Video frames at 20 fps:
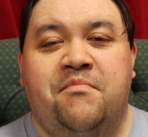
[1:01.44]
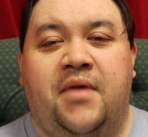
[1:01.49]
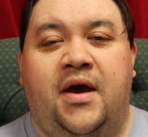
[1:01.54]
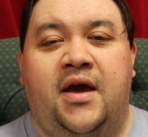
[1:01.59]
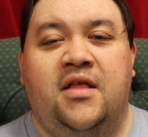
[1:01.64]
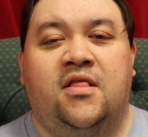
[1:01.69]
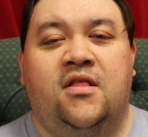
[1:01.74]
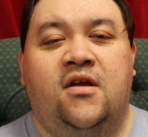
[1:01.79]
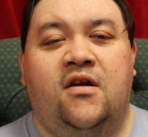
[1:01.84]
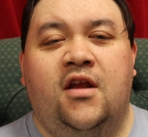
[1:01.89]

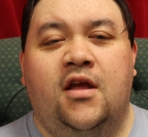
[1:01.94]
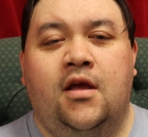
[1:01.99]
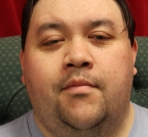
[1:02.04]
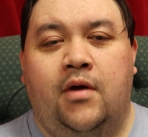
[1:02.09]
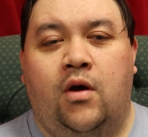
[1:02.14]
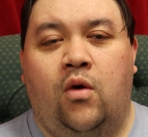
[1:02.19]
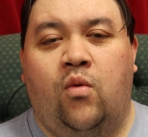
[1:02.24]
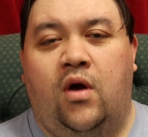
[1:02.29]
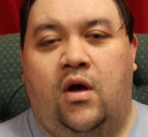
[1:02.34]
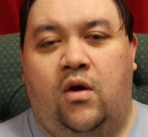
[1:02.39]
by learning
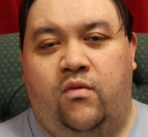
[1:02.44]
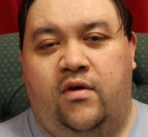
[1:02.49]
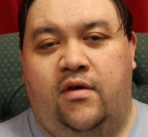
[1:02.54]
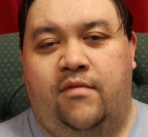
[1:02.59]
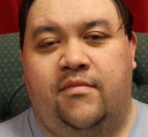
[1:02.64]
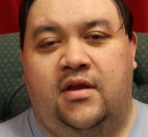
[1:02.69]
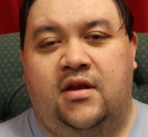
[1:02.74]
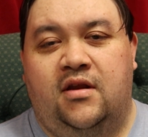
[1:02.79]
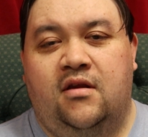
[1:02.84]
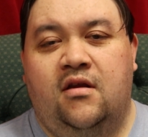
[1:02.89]
about Walt
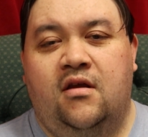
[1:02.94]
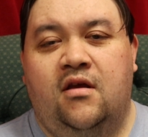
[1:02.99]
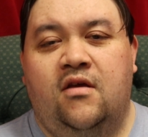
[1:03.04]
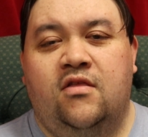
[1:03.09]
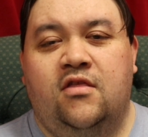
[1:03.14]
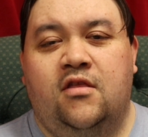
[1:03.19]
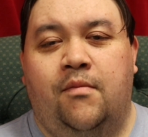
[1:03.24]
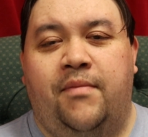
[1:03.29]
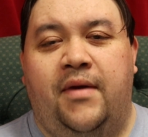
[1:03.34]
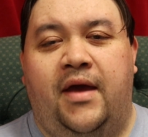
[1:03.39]
Whitman,
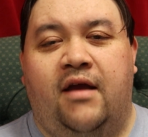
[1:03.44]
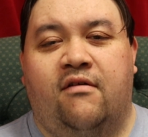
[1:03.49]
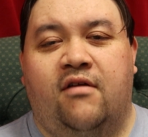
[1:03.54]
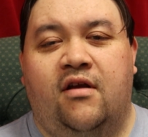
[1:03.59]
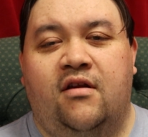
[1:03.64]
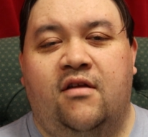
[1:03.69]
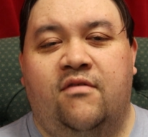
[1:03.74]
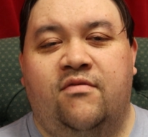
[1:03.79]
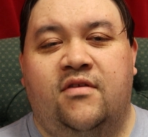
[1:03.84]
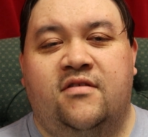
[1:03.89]
the
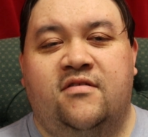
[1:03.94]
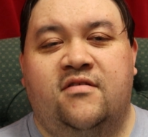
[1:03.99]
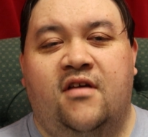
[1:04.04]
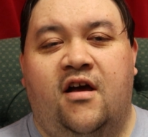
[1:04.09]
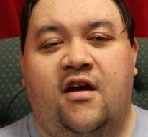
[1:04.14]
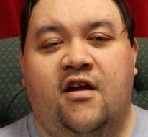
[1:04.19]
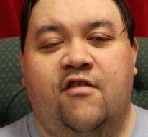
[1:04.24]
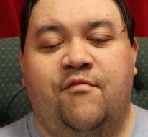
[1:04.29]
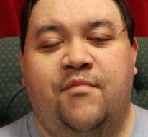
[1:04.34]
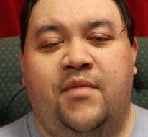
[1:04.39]
background of the
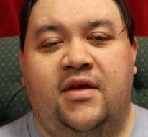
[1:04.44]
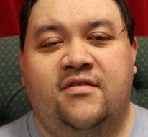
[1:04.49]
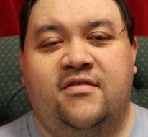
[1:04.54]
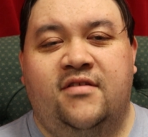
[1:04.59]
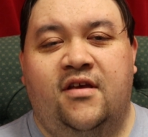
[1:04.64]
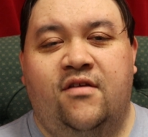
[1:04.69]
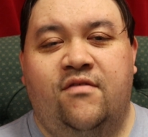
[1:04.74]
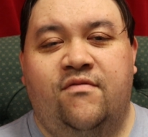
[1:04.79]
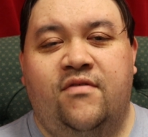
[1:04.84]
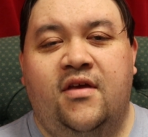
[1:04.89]
Song of
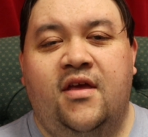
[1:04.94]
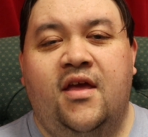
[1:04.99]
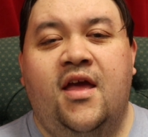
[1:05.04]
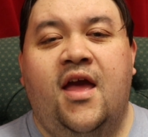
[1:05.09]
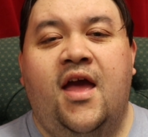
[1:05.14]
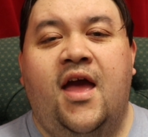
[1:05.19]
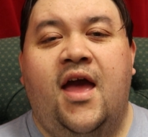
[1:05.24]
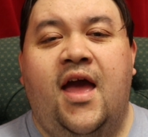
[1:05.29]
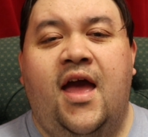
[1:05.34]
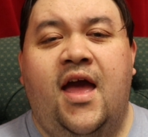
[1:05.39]
Myself,
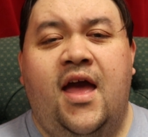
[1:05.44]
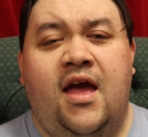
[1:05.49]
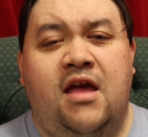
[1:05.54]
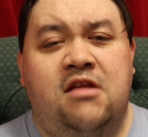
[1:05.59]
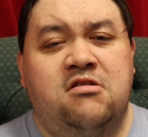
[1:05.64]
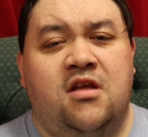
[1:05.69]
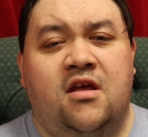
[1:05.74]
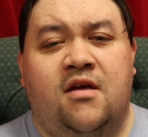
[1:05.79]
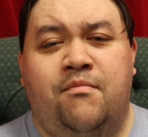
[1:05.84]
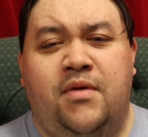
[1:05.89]

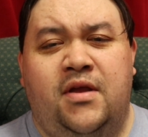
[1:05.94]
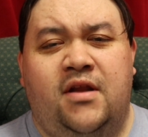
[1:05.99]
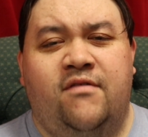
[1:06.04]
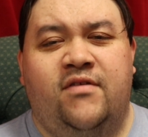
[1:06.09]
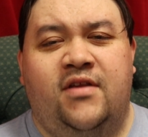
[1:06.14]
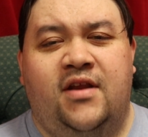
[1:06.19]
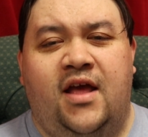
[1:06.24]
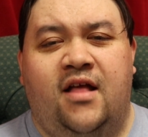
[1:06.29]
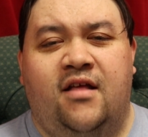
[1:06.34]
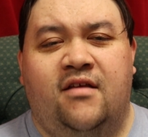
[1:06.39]
and a bit of
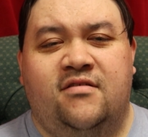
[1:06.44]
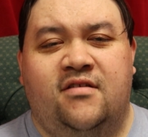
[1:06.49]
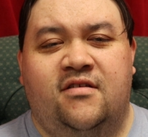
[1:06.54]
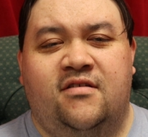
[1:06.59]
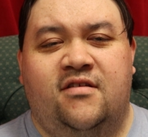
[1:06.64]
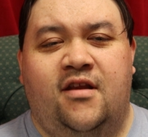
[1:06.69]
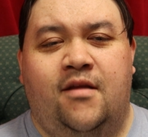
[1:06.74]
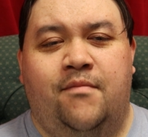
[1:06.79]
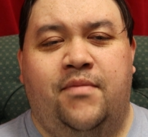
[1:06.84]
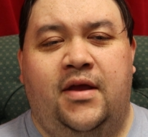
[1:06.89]

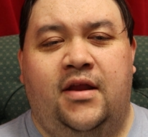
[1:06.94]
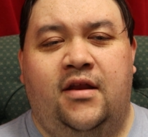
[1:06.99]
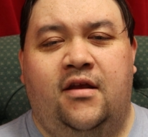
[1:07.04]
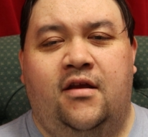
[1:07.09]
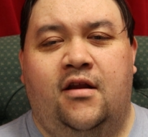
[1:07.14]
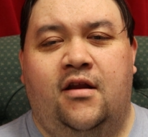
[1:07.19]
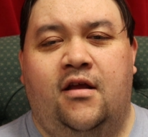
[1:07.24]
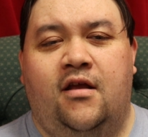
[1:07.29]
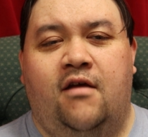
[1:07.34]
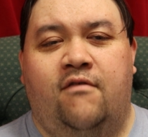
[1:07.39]
analysis and
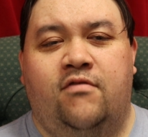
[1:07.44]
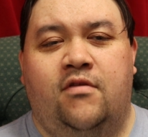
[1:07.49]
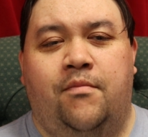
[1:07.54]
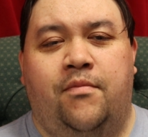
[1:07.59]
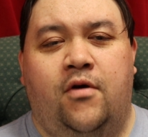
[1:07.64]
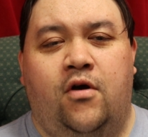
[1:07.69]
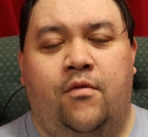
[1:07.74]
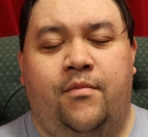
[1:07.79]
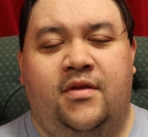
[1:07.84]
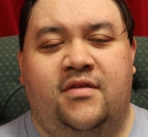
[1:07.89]
opinion of the
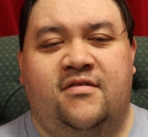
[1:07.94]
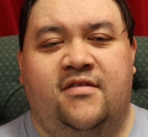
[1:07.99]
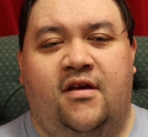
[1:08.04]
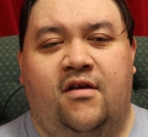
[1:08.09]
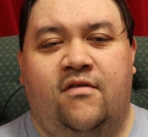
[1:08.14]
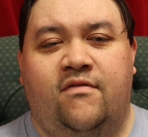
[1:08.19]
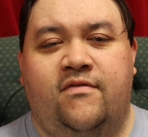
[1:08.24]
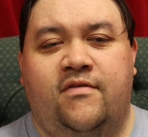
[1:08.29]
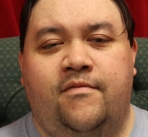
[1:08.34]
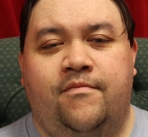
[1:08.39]
poem
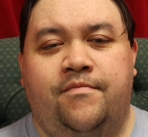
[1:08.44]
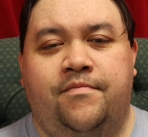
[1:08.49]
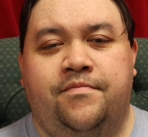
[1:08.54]
itself.